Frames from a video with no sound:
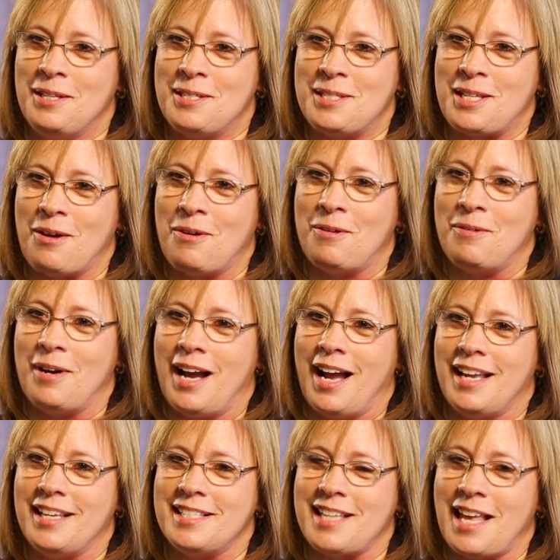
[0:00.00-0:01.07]
So
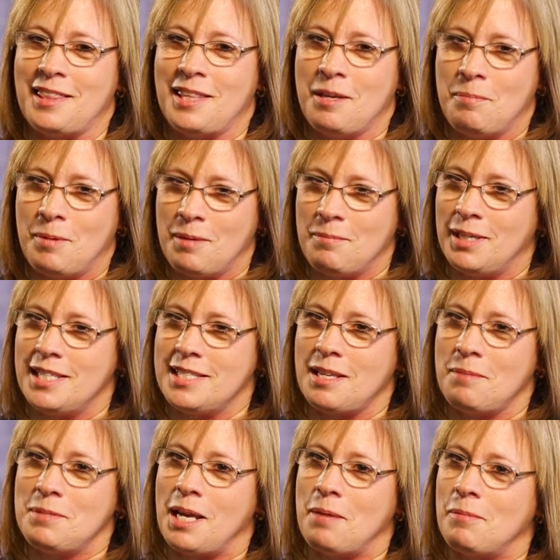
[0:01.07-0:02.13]
I set the appointment in
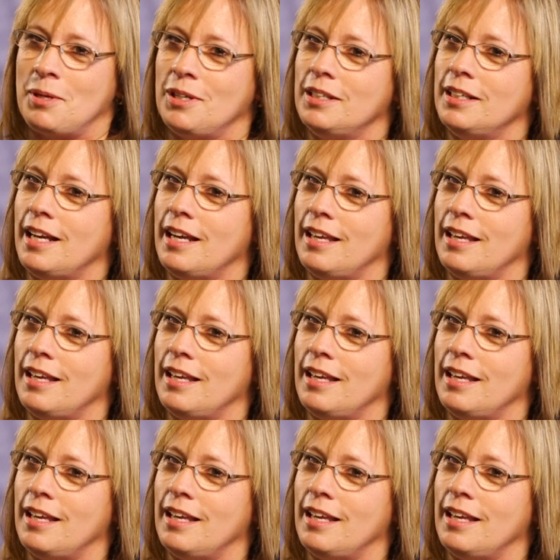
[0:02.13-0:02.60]
September